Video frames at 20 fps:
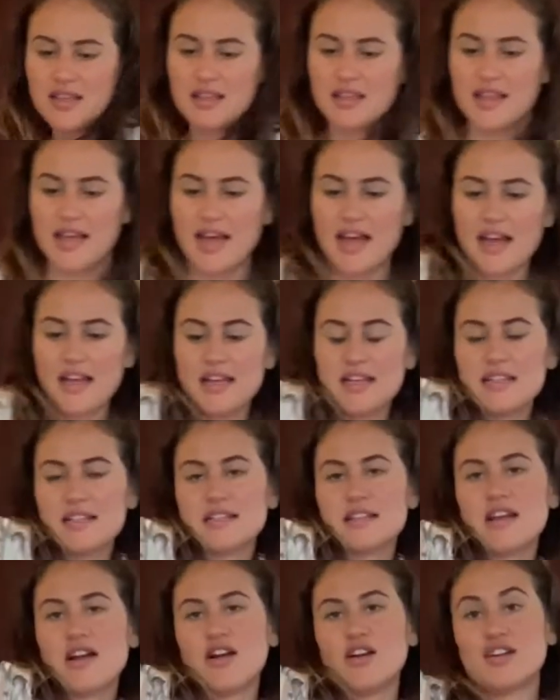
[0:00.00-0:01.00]
that
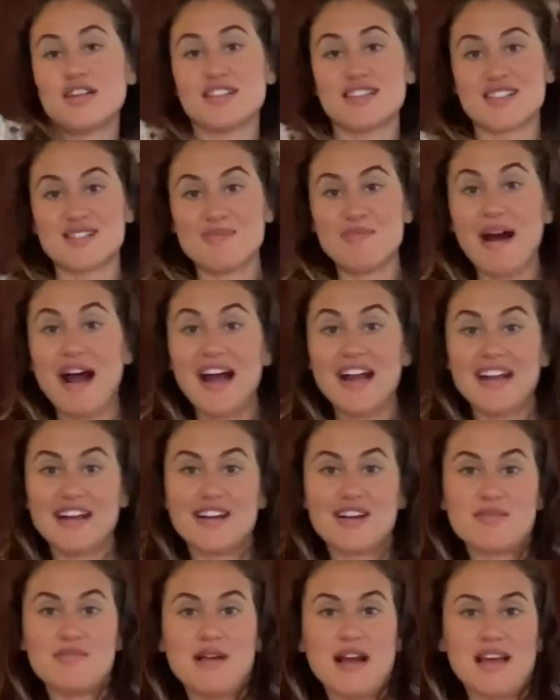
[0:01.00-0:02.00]
are
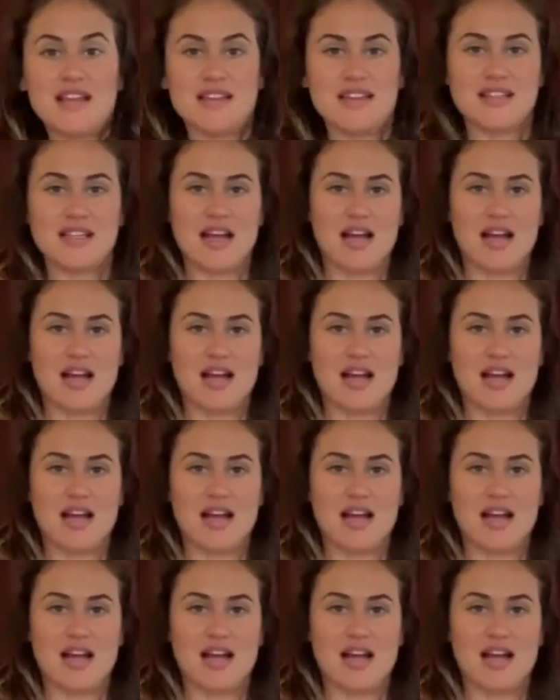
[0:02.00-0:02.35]
inspired by this